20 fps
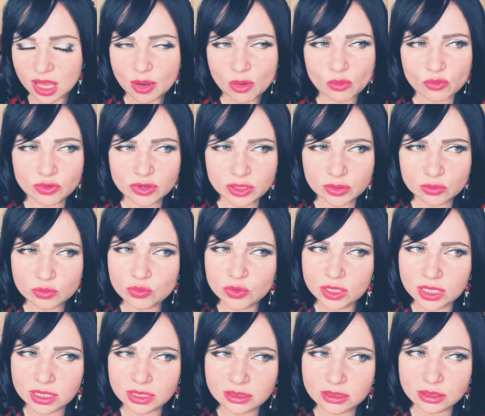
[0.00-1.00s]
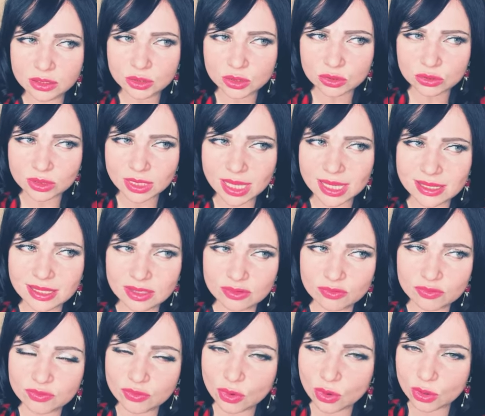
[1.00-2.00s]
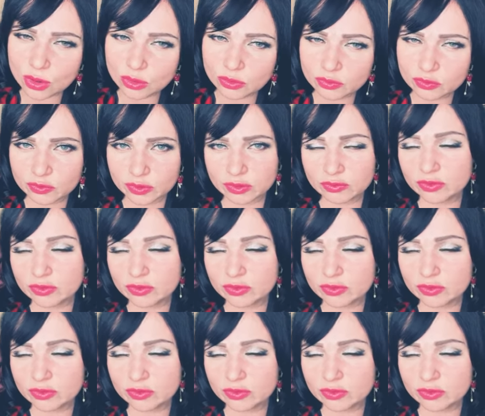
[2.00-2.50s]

We really learn and evolve when